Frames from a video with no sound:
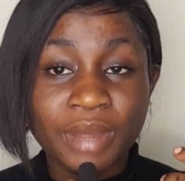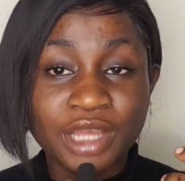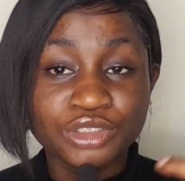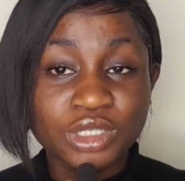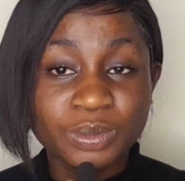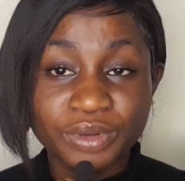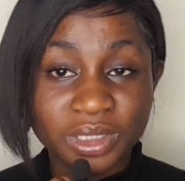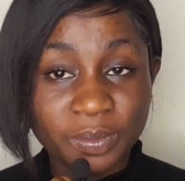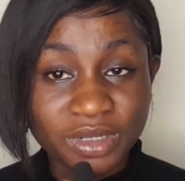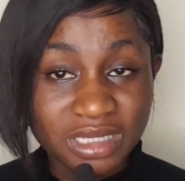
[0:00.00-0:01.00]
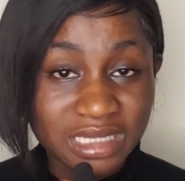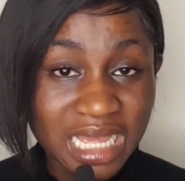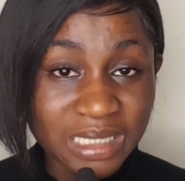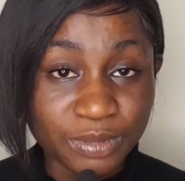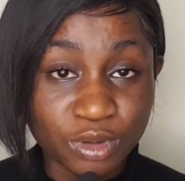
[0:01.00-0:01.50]
and just break the person's
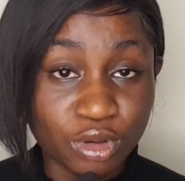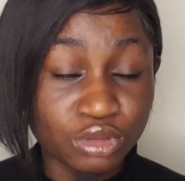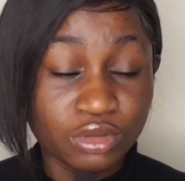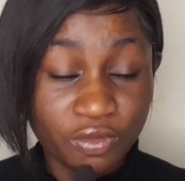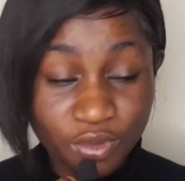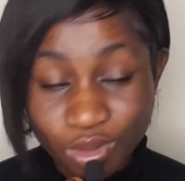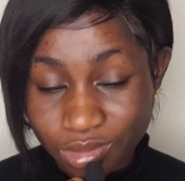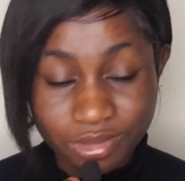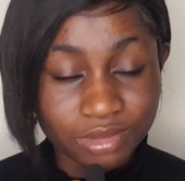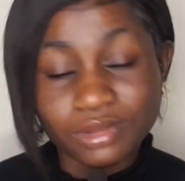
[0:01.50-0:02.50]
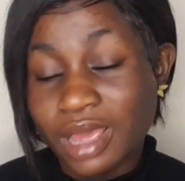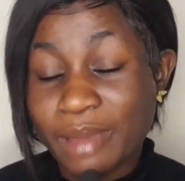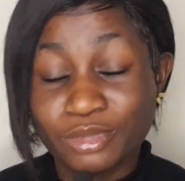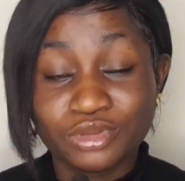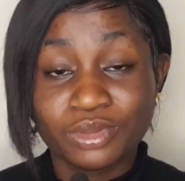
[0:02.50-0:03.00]
heart because, of course,
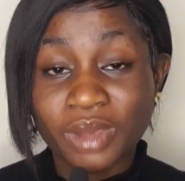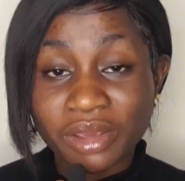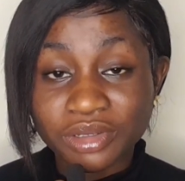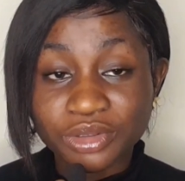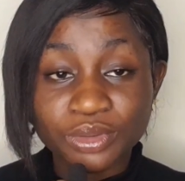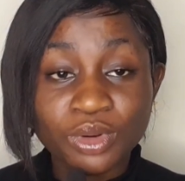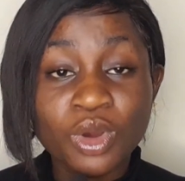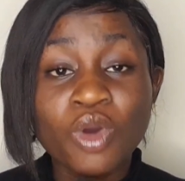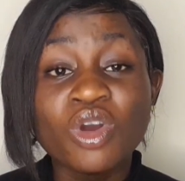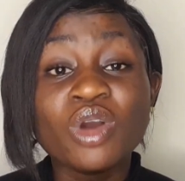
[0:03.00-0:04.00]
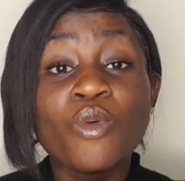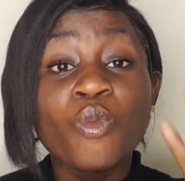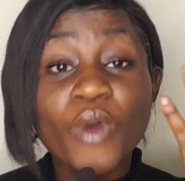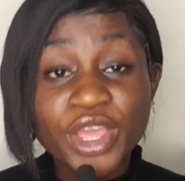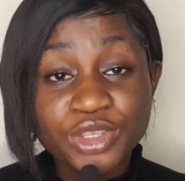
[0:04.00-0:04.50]
I must not marry you.
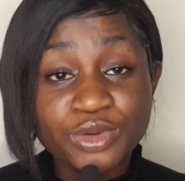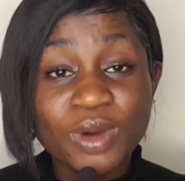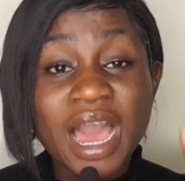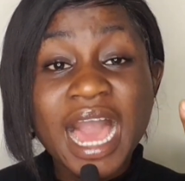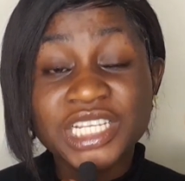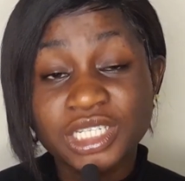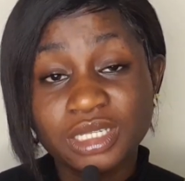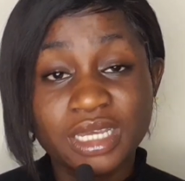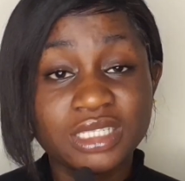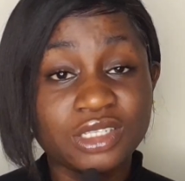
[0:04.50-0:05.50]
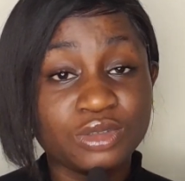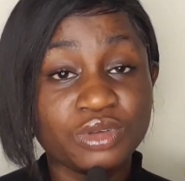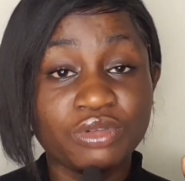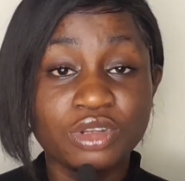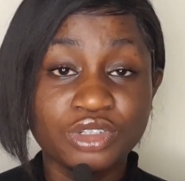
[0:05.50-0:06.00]
When you are actually getting
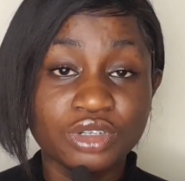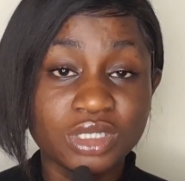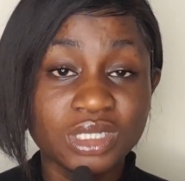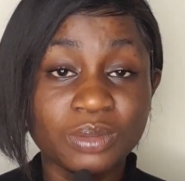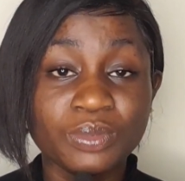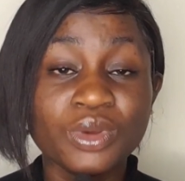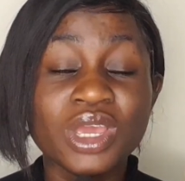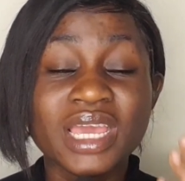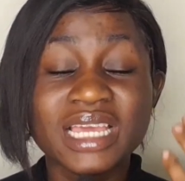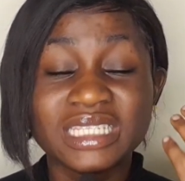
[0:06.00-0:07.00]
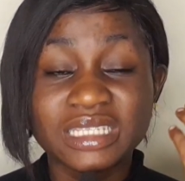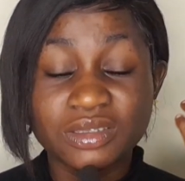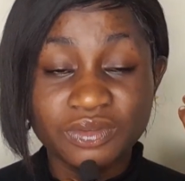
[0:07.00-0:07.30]
into a relationship, it is